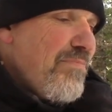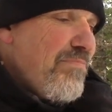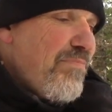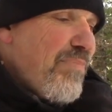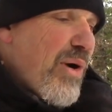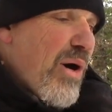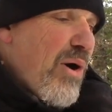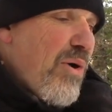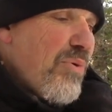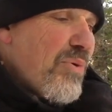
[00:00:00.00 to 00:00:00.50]

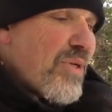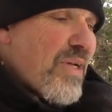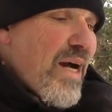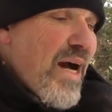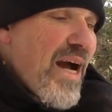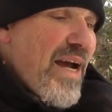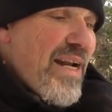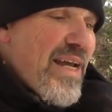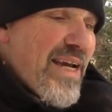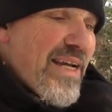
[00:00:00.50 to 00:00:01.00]
bone
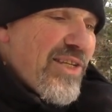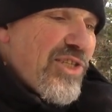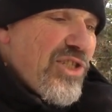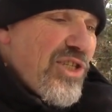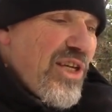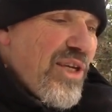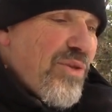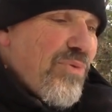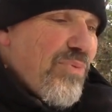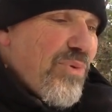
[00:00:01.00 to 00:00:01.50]
kydex
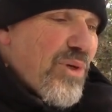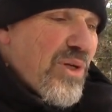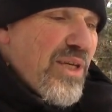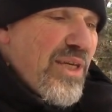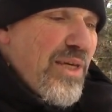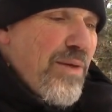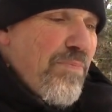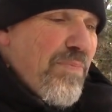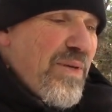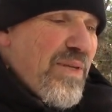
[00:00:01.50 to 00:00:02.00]
sheath will
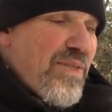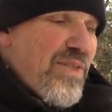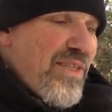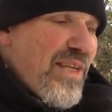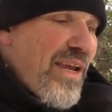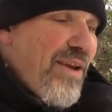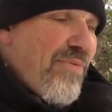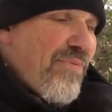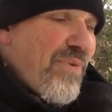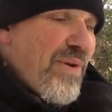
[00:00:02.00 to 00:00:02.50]
keep it
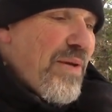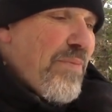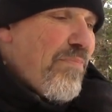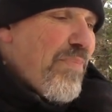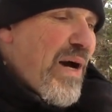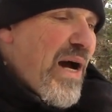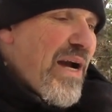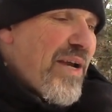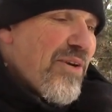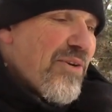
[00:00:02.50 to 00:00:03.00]
safely
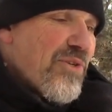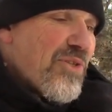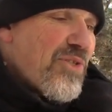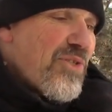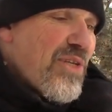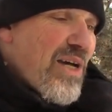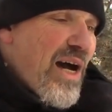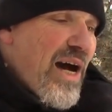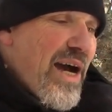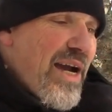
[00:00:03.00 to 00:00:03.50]
by your
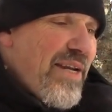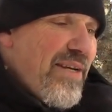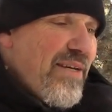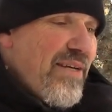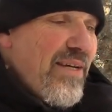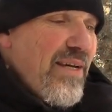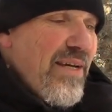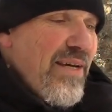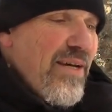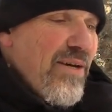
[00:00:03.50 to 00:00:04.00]
side.
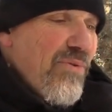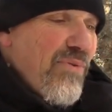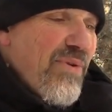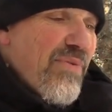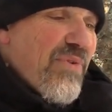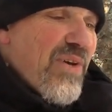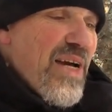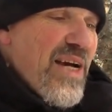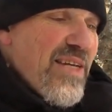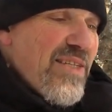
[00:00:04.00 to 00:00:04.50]

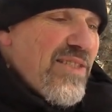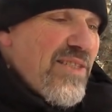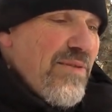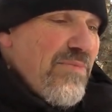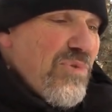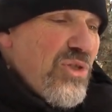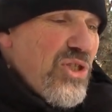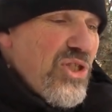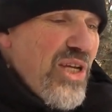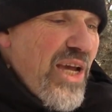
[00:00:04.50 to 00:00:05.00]
We've
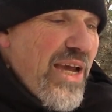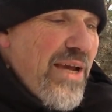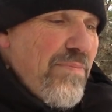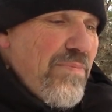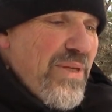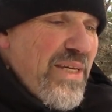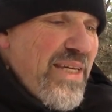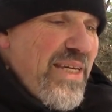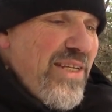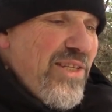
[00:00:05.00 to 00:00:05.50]
custom
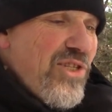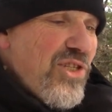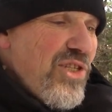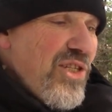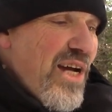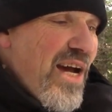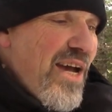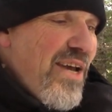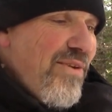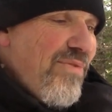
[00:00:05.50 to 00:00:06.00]
shaped each
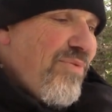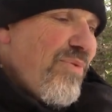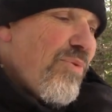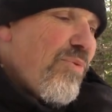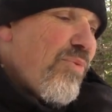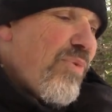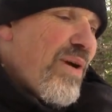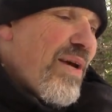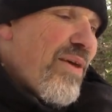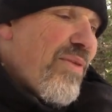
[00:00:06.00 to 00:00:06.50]
knife
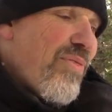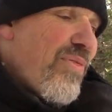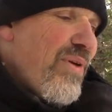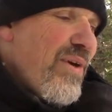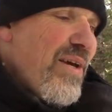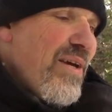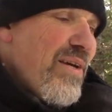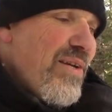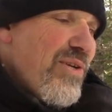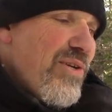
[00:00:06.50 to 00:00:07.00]
with
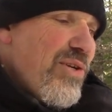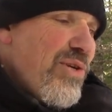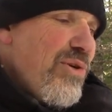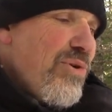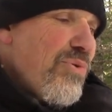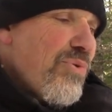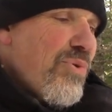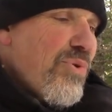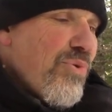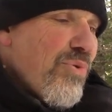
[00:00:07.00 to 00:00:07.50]

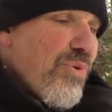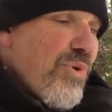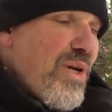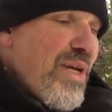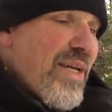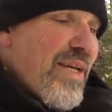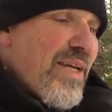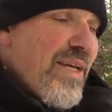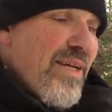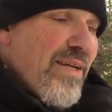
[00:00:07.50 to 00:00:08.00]
New
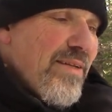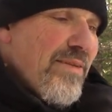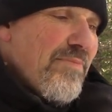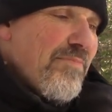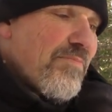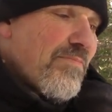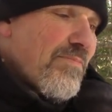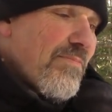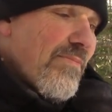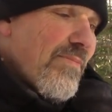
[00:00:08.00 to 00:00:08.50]
Creek
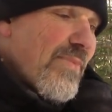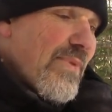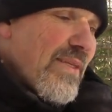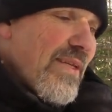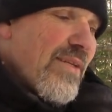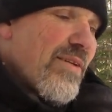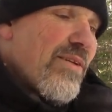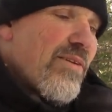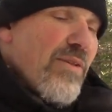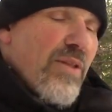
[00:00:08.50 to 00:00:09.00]

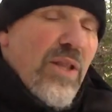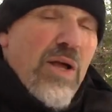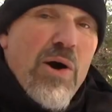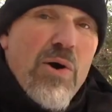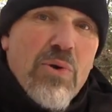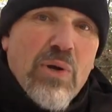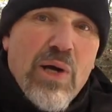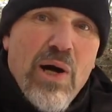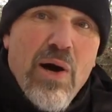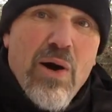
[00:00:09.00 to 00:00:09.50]

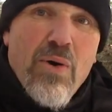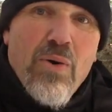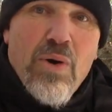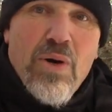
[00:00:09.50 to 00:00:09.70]
logo.